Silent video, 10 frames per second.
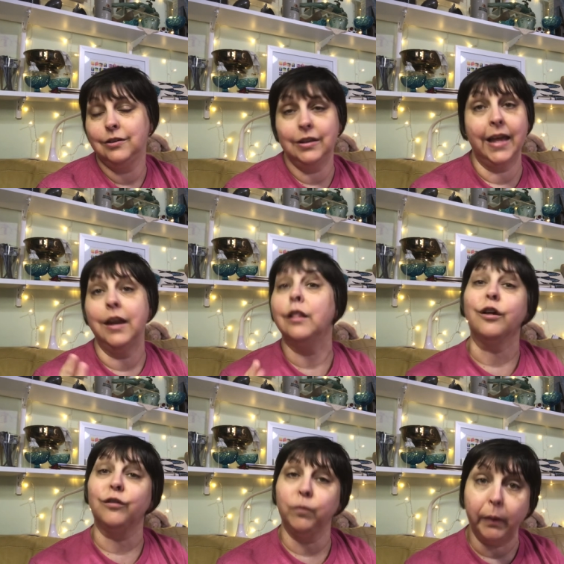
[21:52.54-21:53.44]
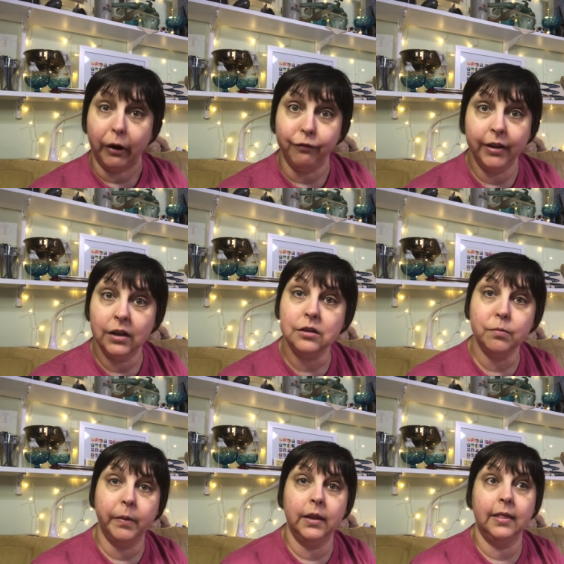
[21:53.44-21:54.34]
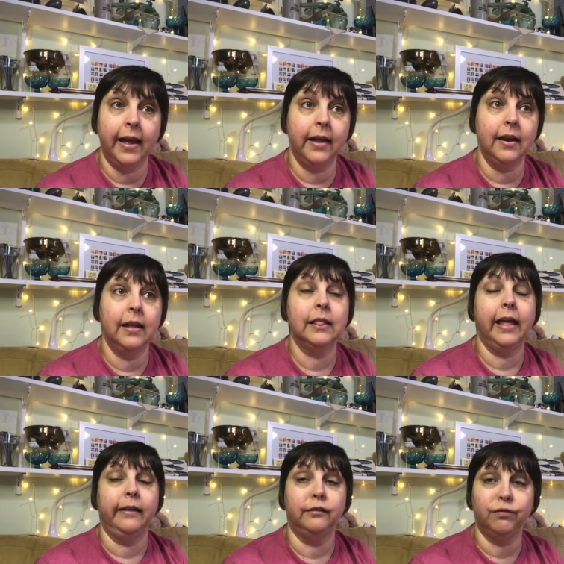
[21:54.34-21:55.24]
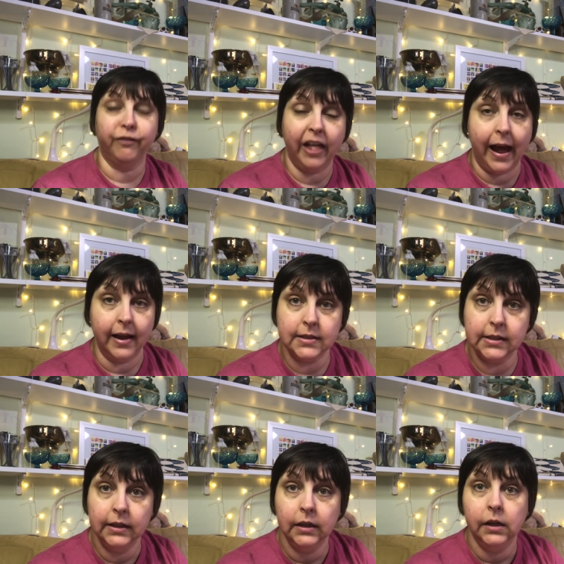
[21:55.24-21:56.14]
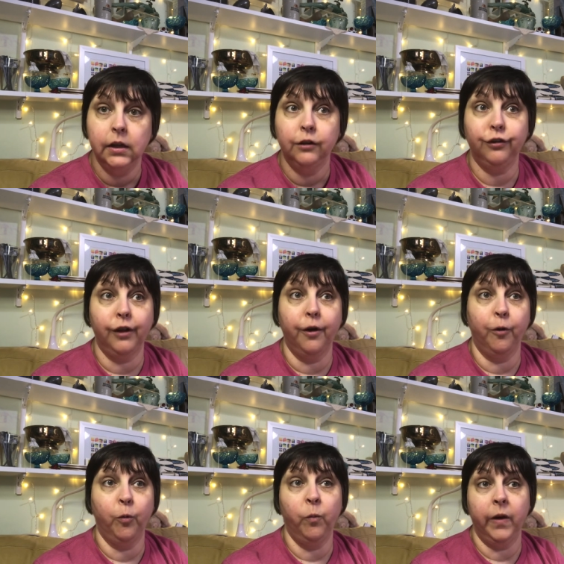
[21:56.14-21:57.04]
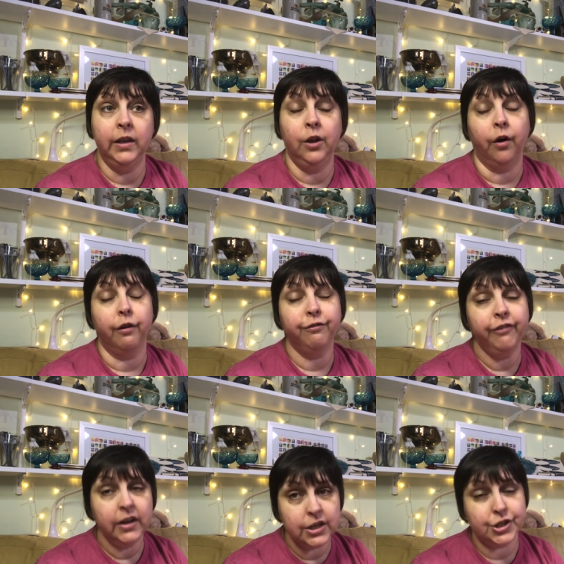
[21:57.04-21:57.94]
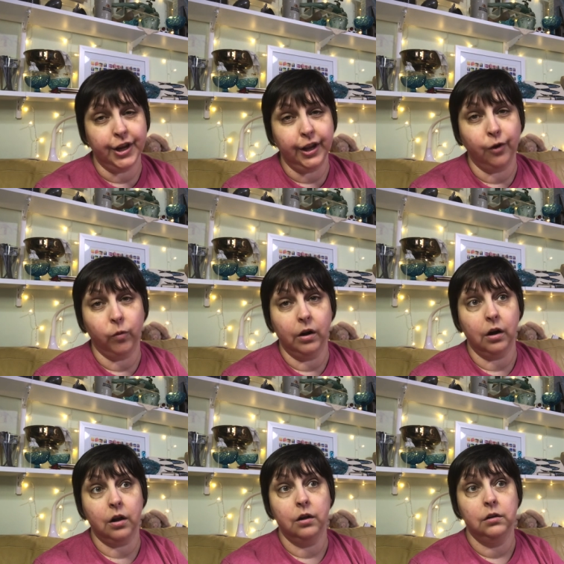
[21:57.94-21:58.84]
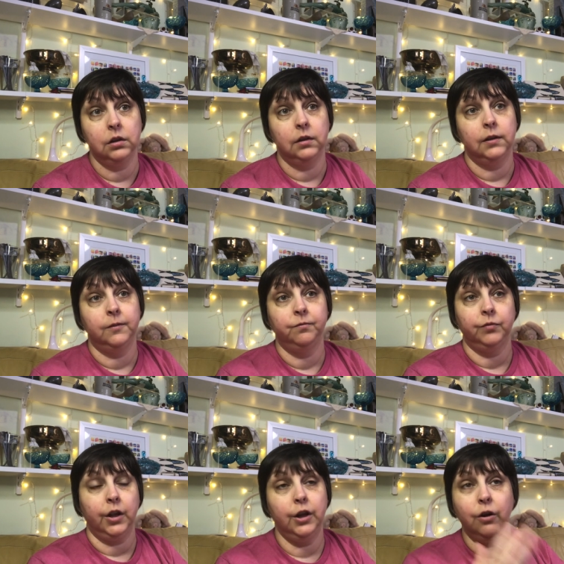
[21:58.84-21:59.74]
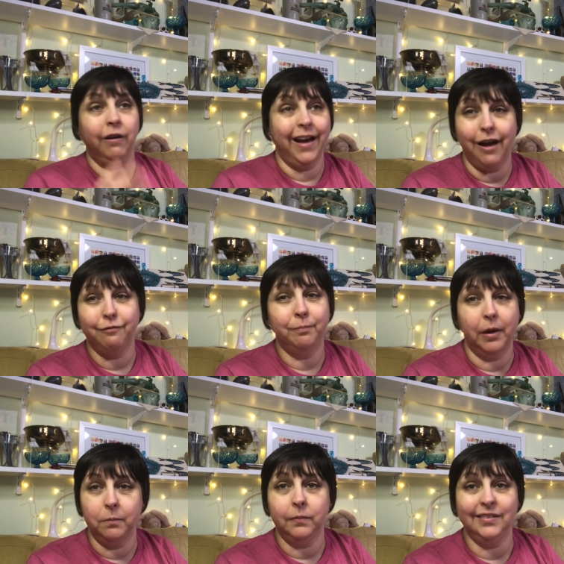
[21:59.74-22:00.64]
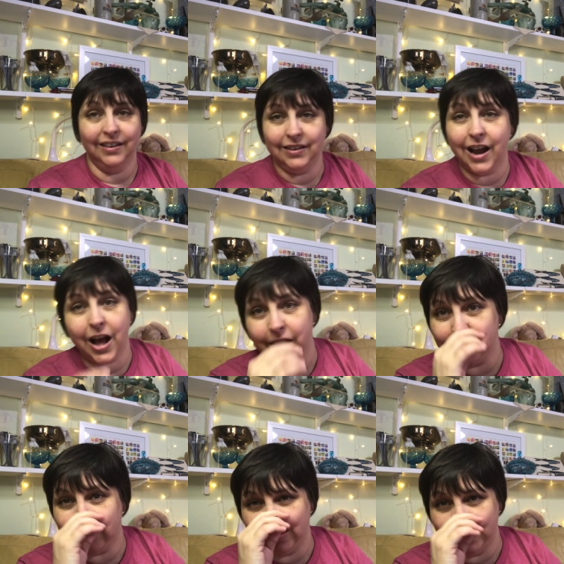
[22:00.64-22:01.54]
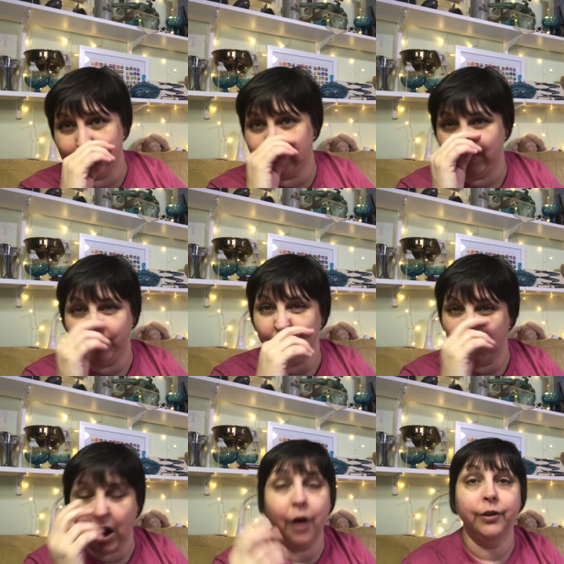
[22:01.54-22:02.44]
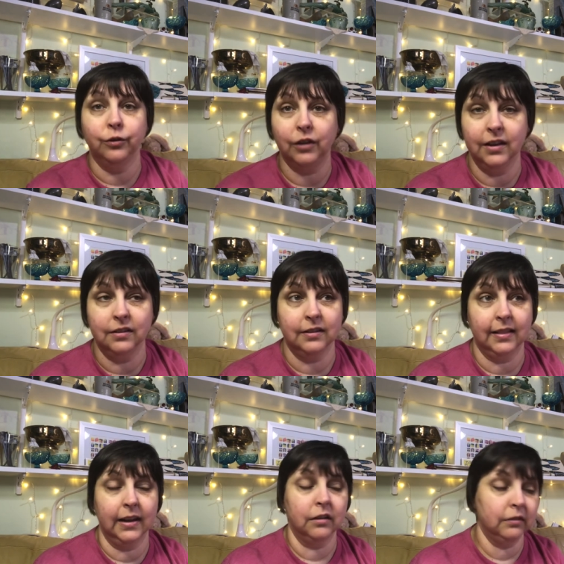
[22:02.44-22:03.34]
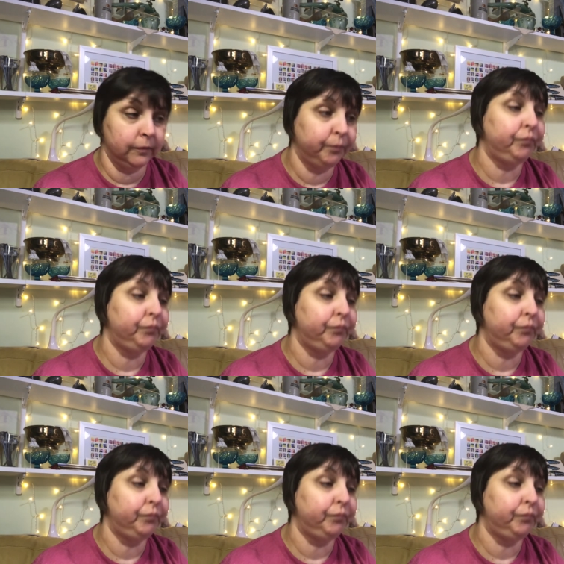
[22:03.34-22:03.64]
that it looks perfect, but that it lays flat. So when you are finishing your work, you don't have bumps and knots and all those kinds of things.